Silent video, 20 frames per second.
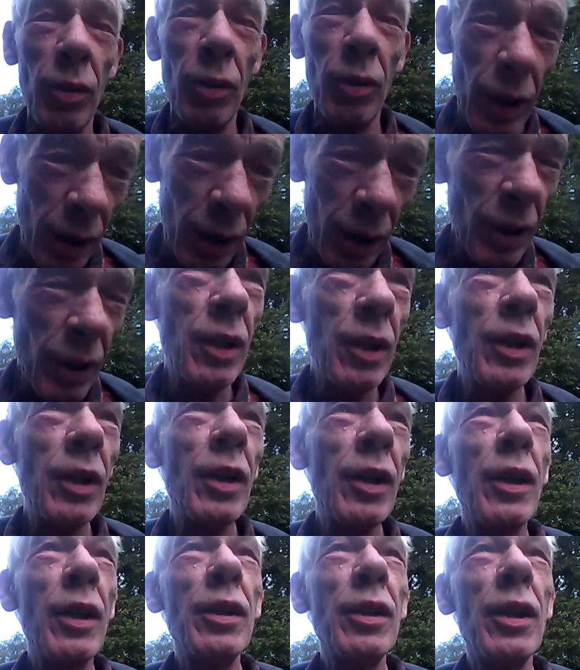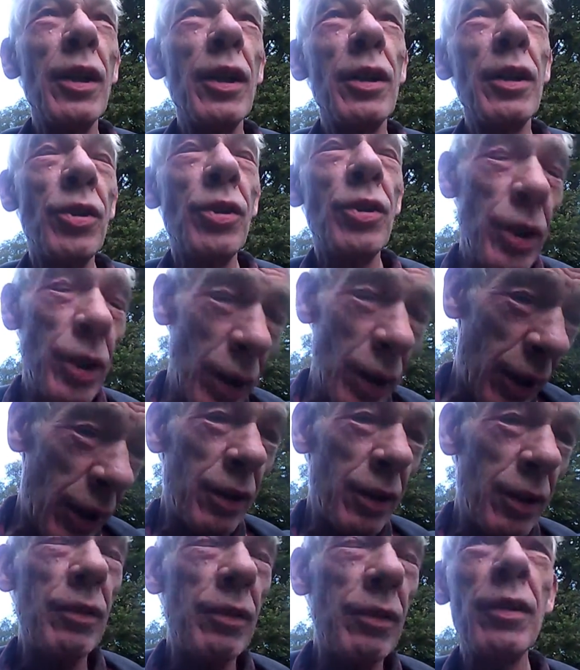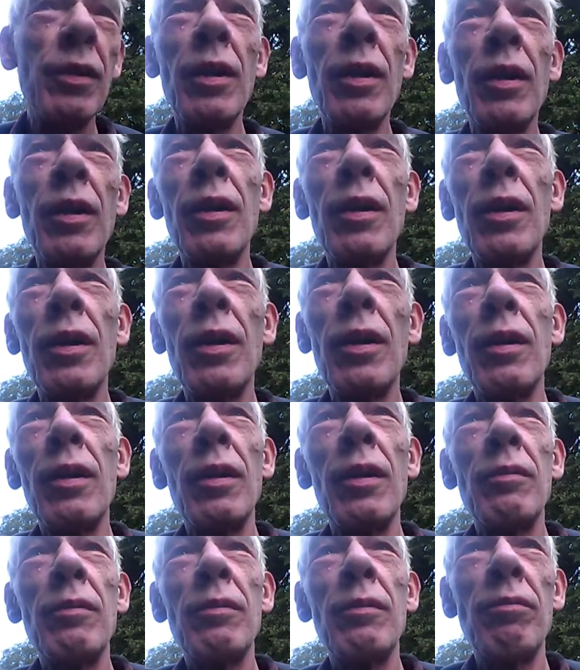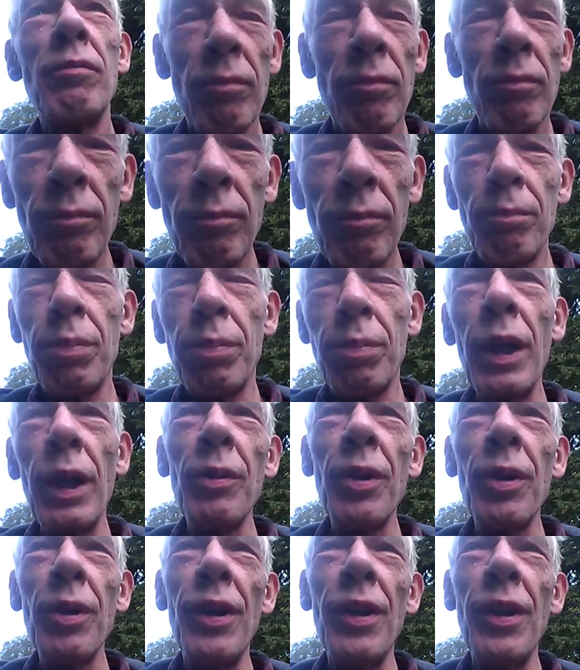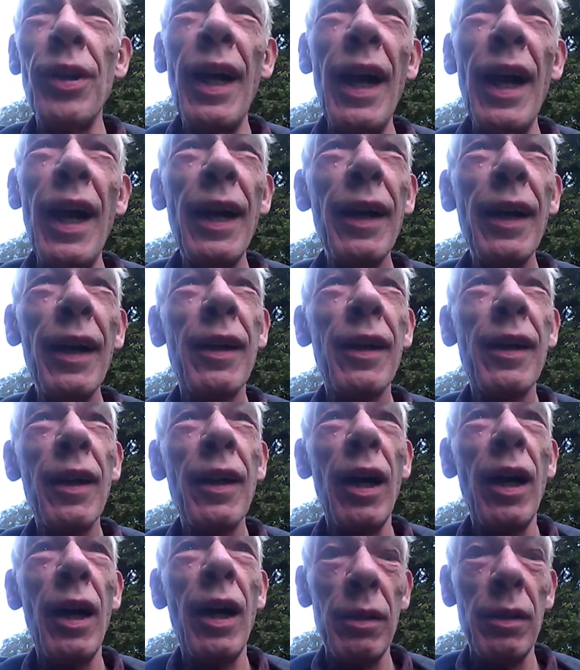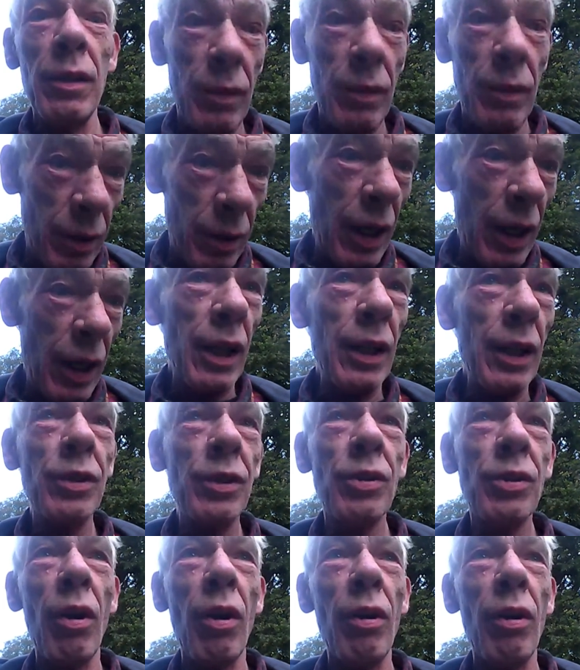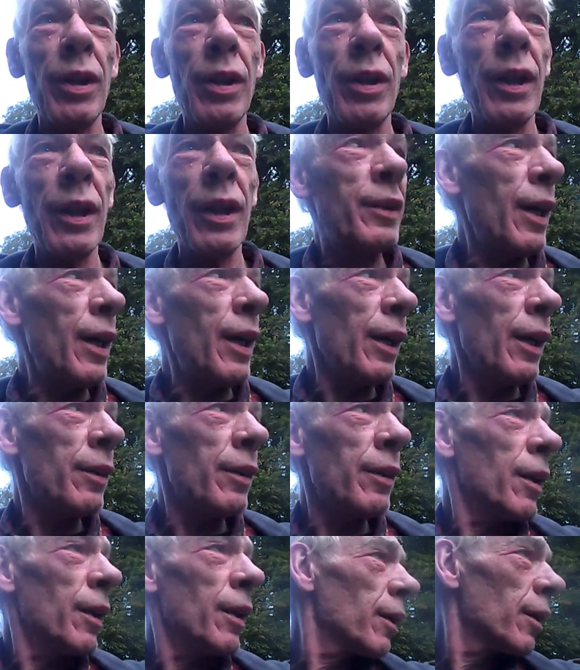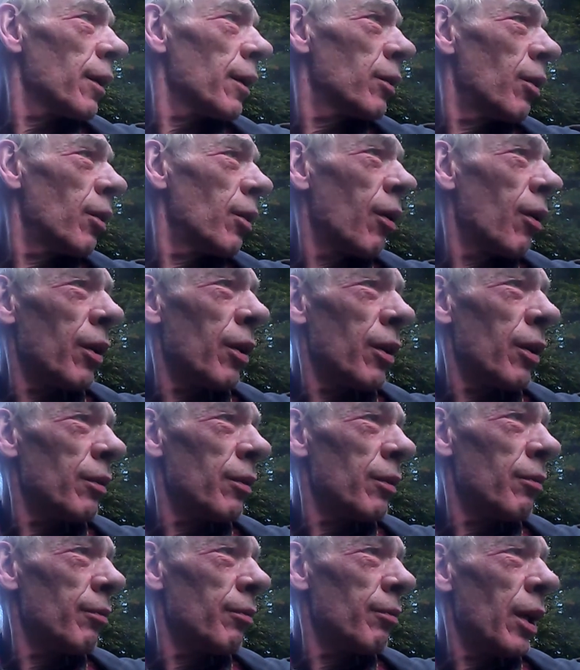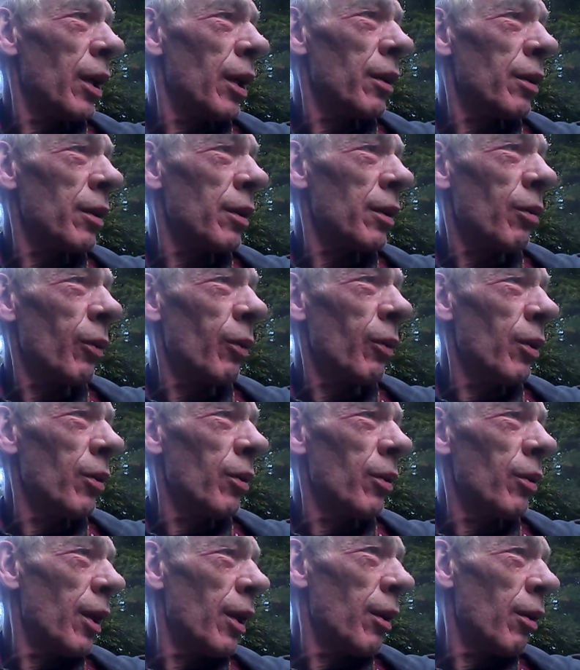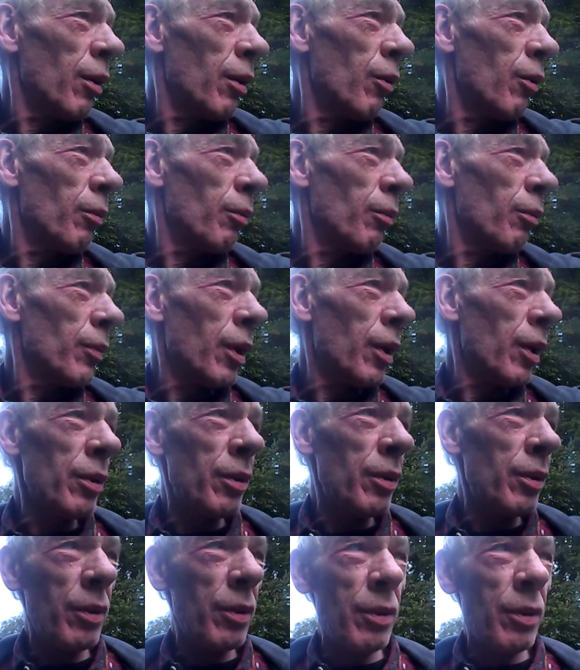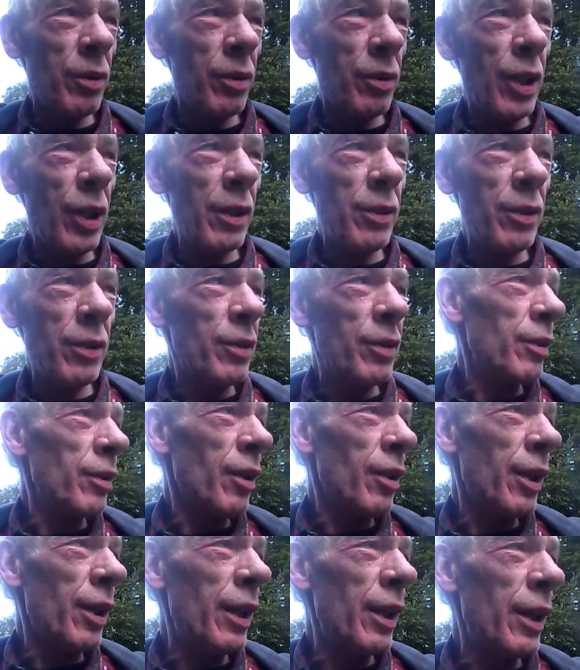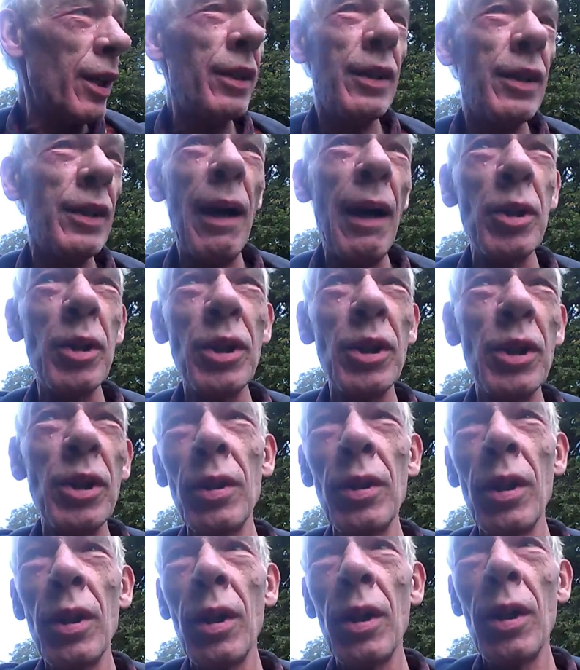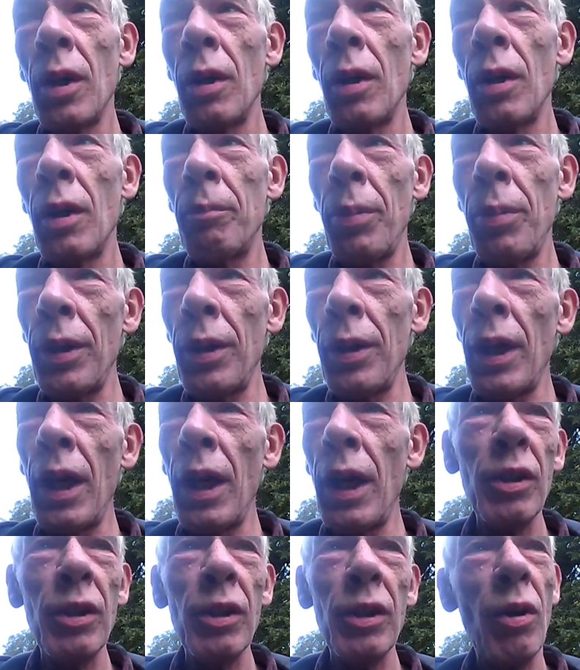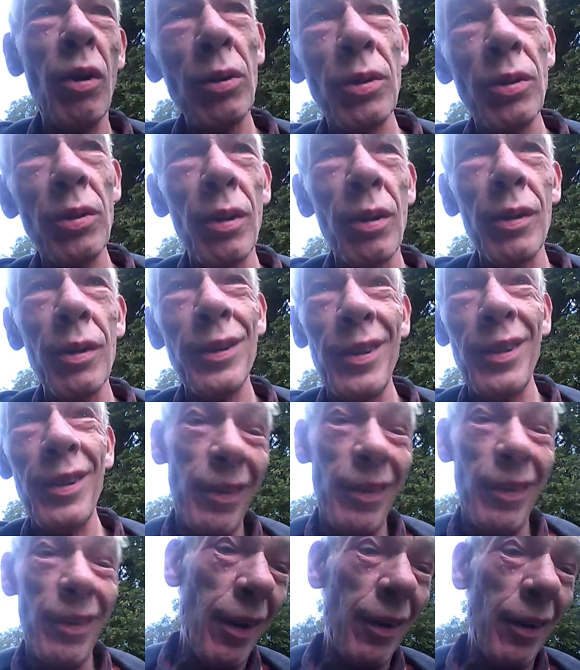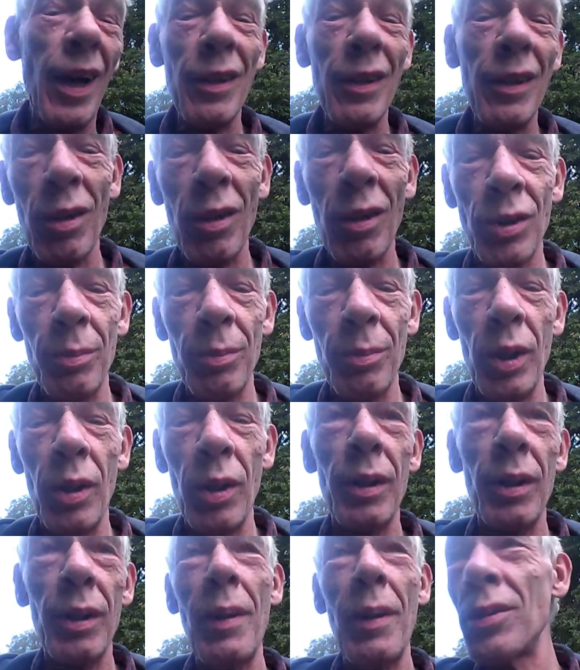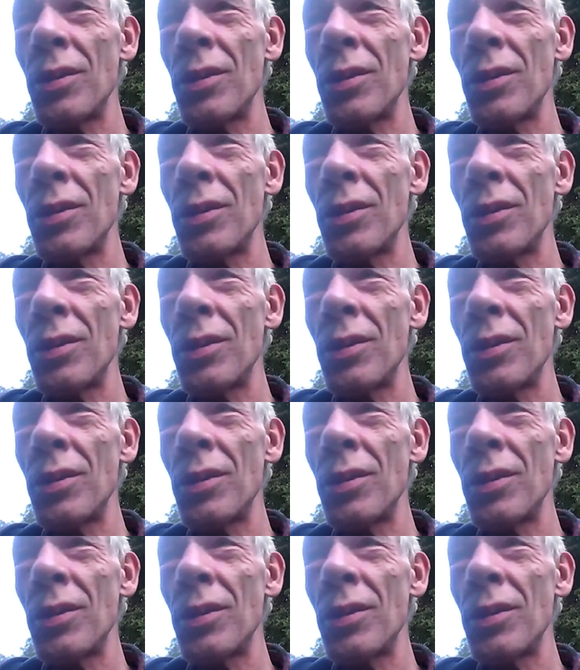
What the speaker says: so that she can play with the neck. And Ali's gone and attacked the other dog and made her squeal, and I hope she hasn't done any damage. But the other dog's owner said, that dog should be on a